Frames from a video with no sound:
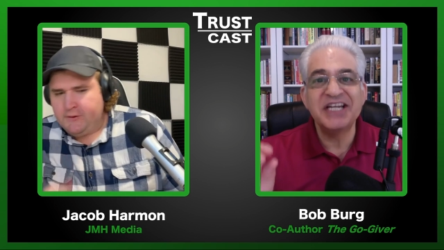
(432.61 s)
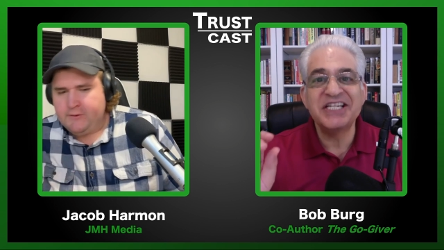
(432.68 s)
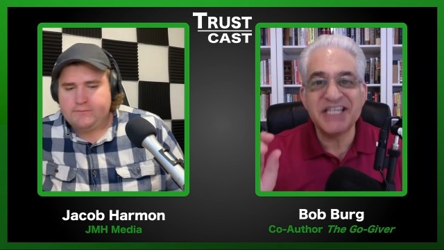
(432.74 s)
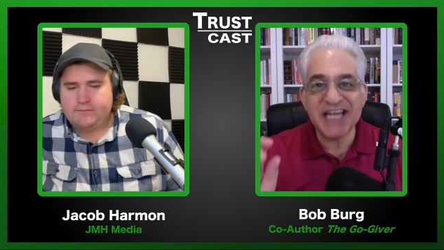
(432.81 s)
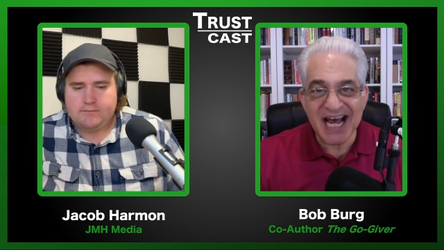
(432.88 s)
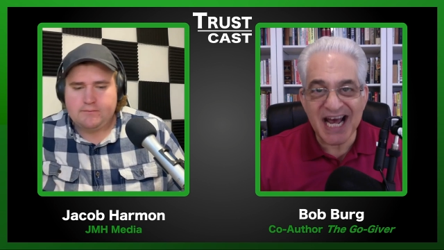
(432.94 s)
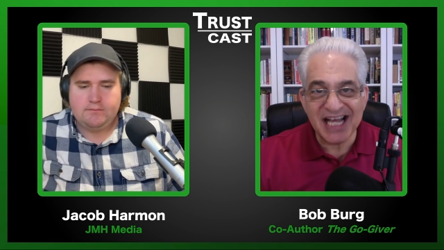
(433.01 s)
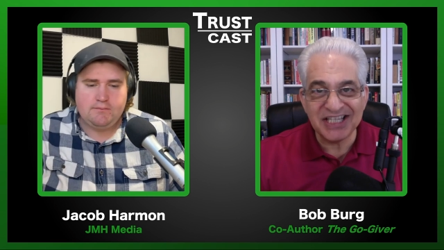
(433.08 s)

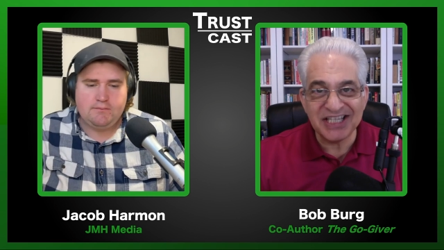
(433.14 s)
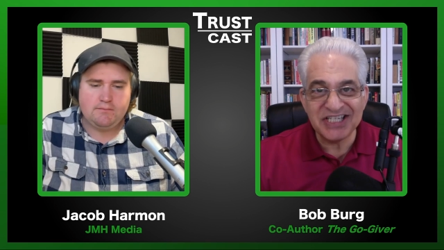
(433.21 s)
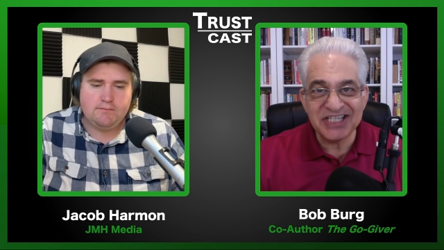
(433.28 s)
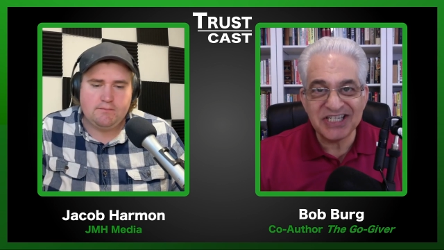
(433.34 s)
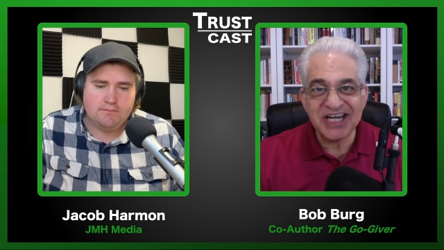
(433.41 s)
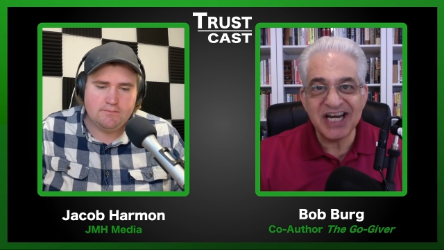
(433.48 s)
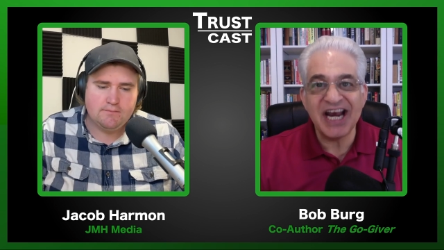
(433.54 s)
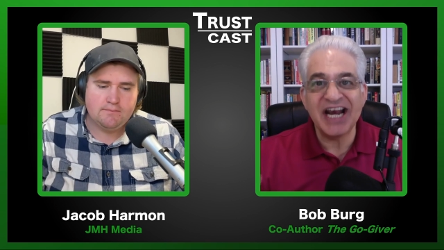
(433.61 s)

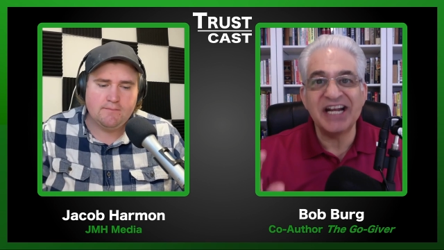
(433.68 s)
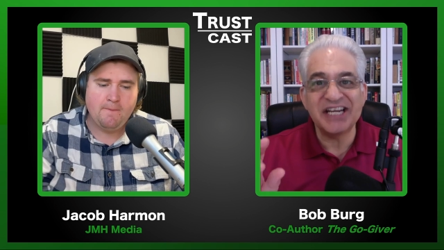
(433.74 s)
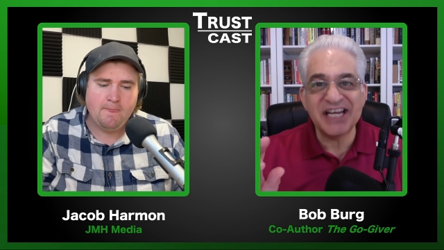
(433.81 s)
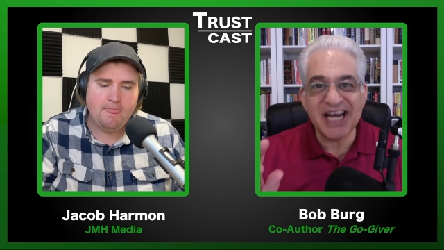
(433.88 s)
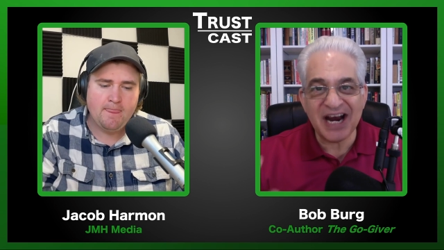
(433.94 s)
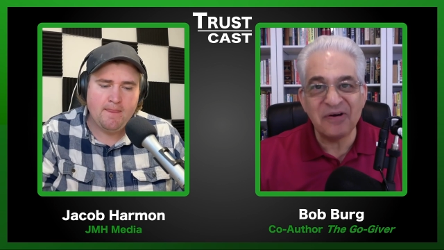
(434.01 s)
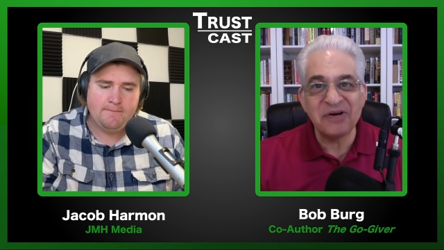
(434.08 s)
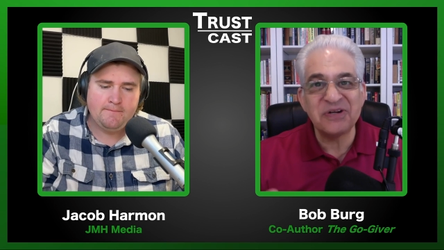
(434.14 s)
Speaker 1: talents, and
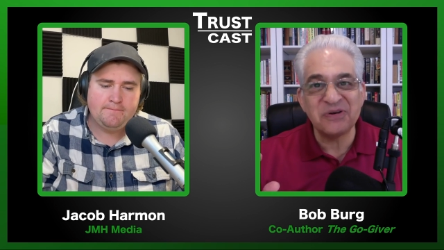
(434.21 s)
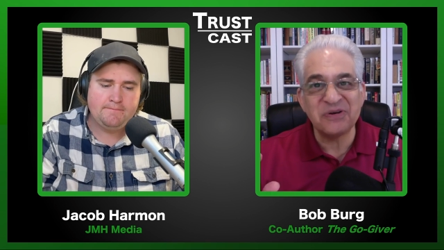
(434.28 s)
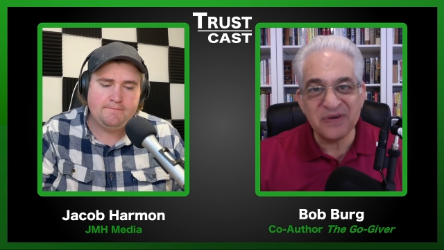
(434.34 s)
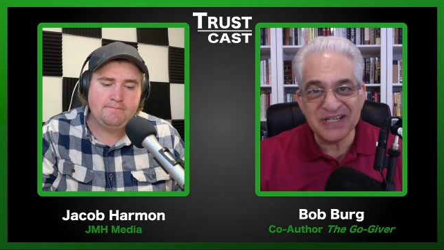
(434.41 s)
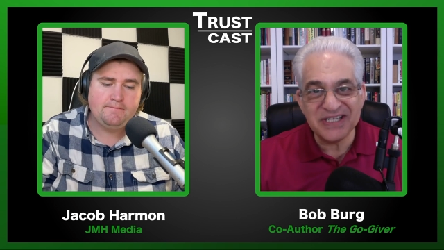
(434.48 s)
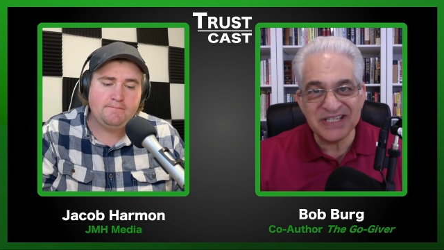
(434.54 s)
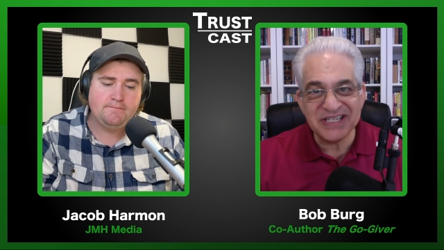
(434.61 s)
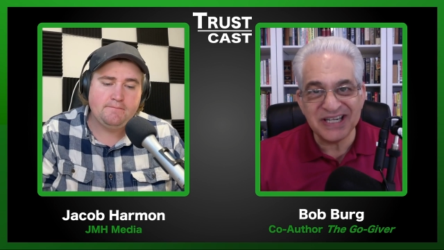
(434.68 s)

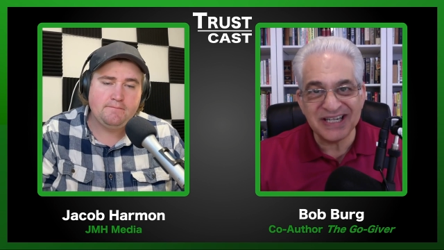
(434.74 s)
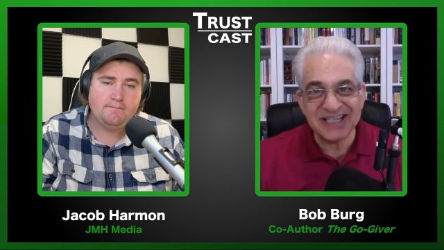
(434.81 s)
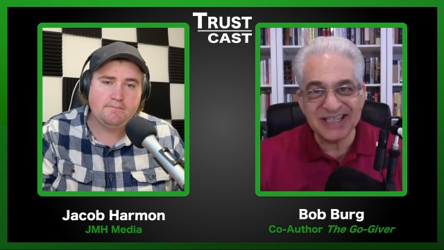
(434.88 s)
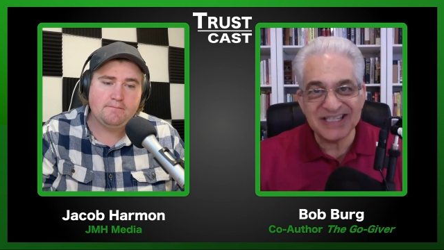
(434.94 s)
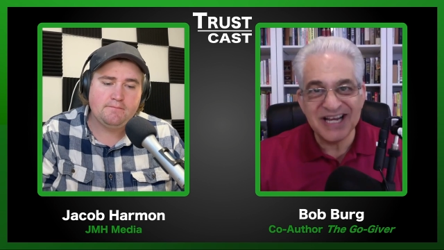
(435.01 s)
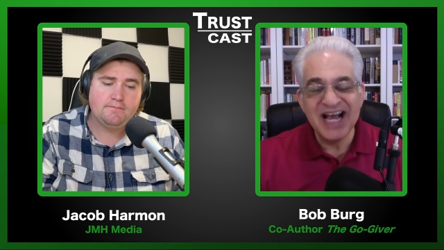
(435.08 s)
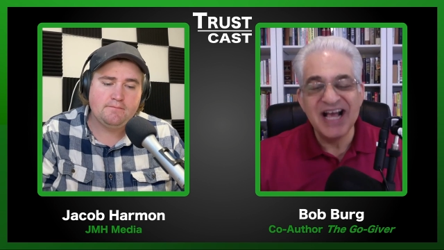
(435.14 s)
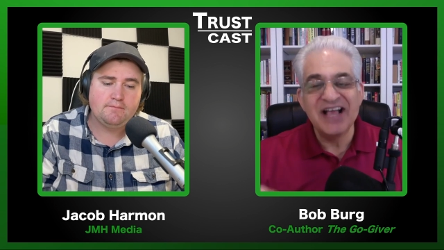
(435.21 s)

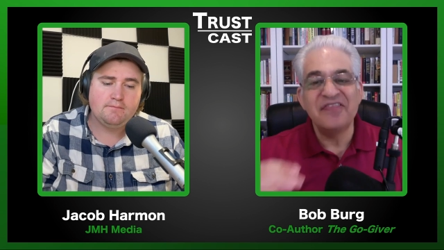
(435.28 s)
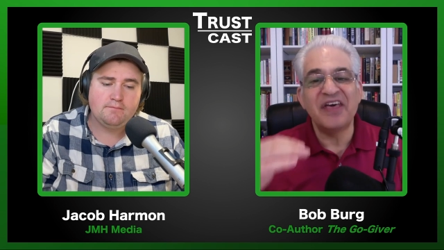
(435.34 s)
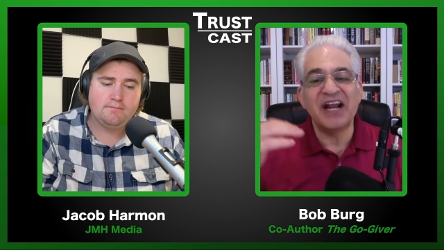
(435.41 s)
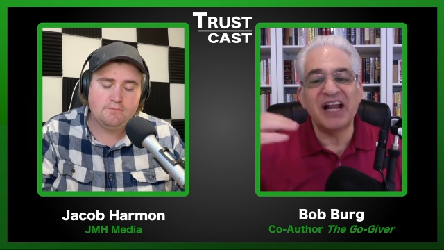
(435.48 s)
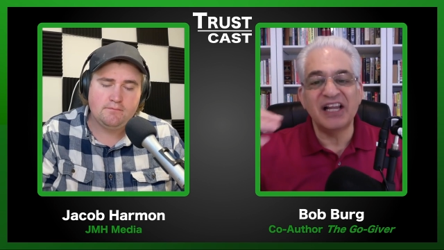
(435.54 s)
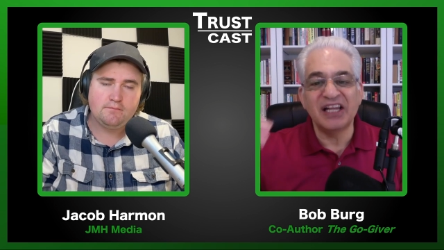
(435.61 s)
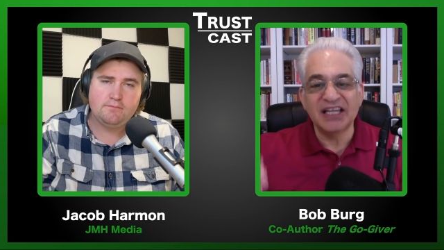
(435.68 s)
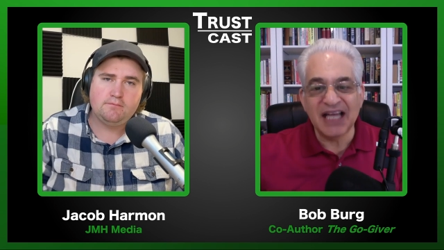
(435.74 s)
characteristics that
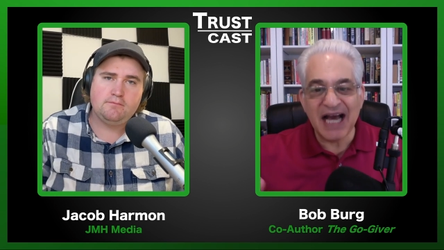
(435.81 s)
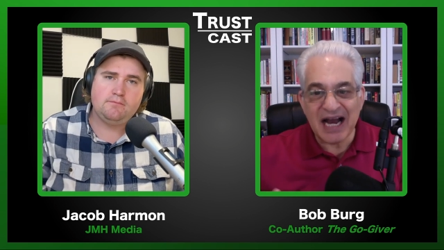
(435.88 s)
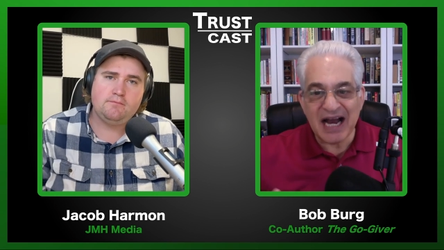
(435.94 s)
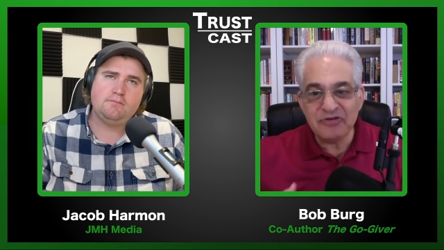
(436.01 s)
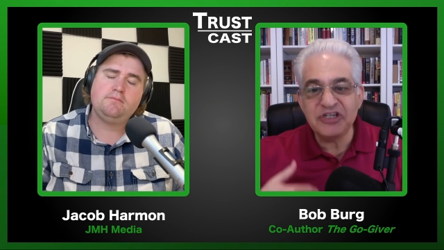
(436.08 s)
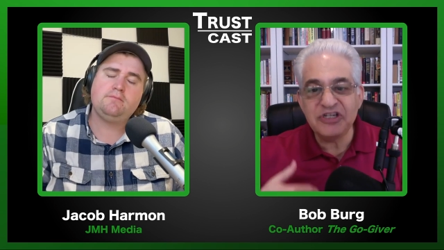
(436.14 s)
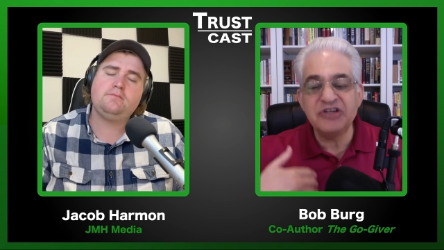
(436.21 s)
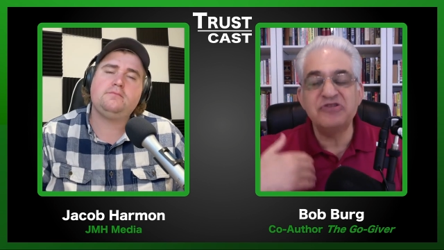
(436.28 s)

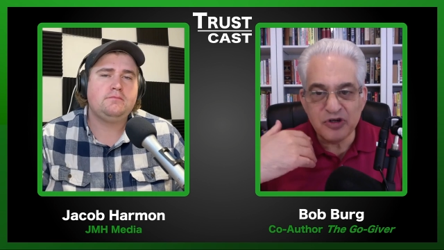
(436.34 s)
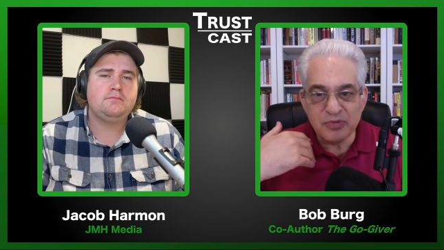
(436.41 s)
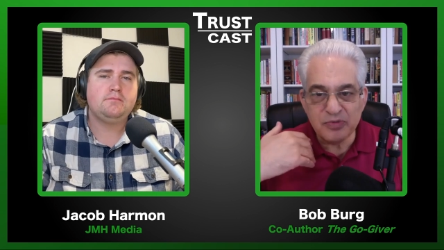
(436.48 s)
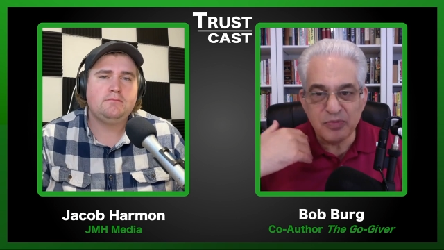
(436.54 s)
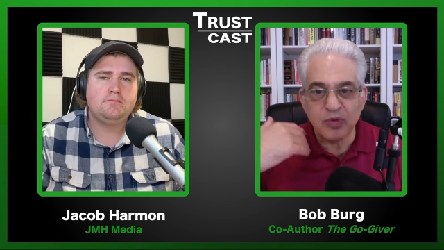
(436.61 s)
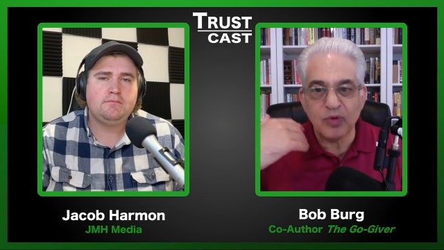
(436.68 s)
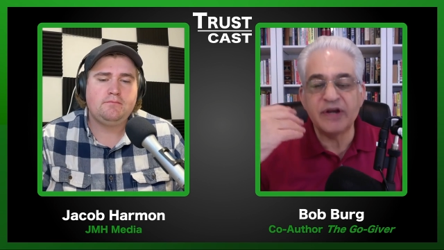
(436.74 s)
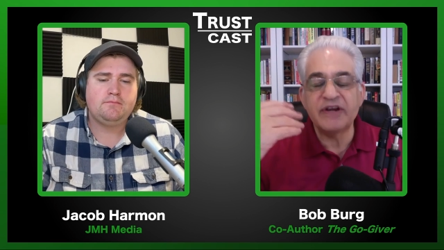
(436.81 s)
allows you to
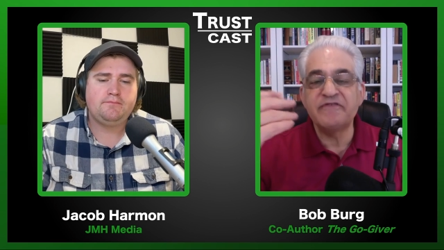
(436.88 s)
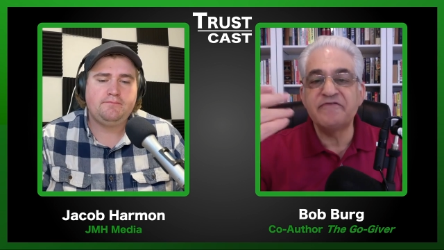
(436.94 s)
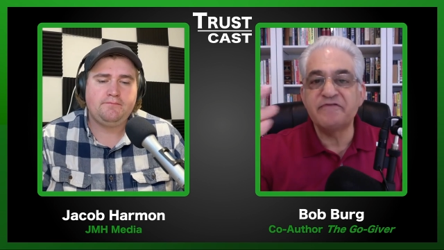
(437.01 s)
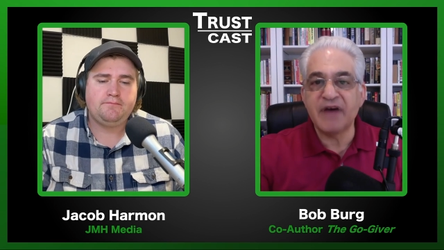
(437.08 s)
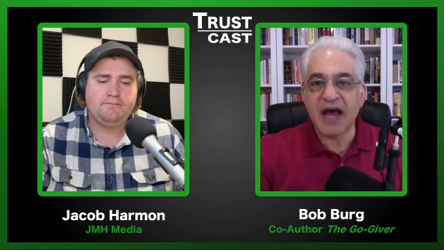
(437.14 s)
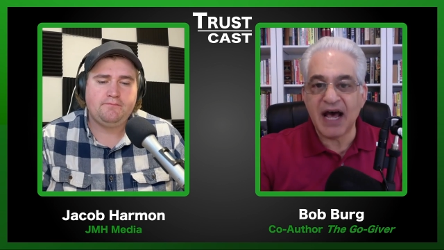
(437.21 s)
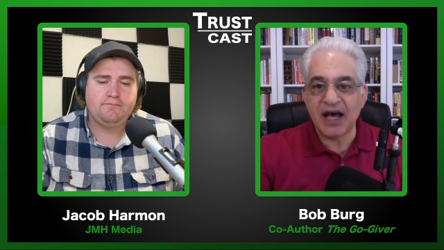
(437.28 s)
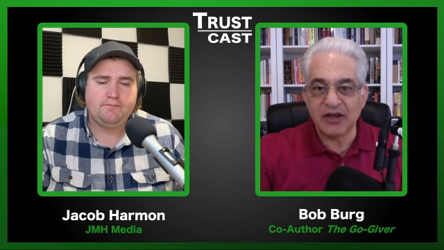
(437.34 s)
bring
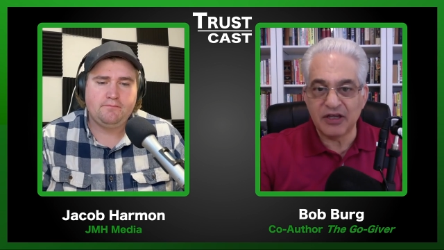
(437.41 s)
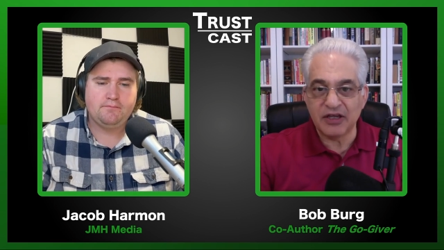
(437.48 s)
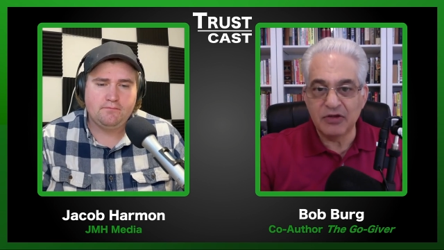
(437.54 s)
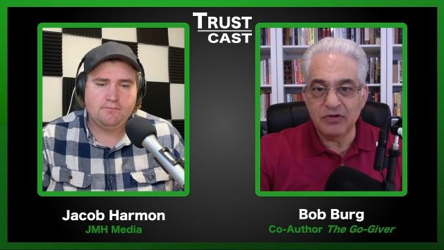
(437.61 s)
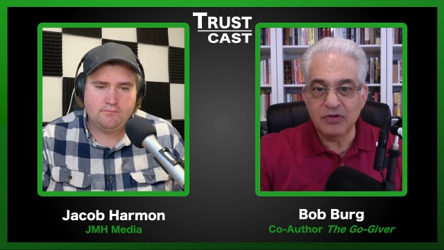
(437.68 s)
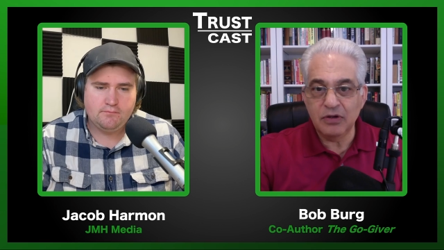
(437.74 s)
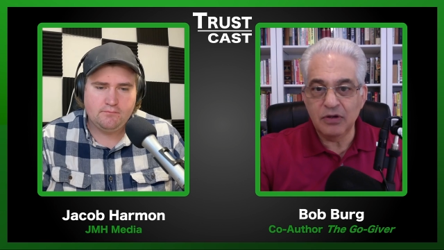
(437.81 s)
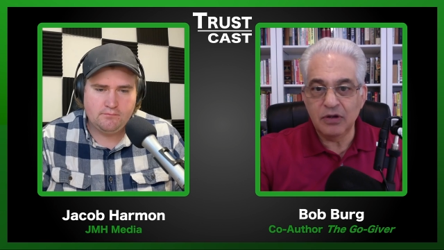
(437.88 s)

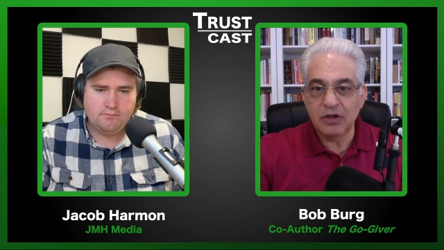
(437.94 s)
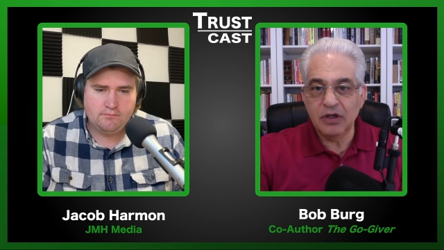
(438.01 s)
value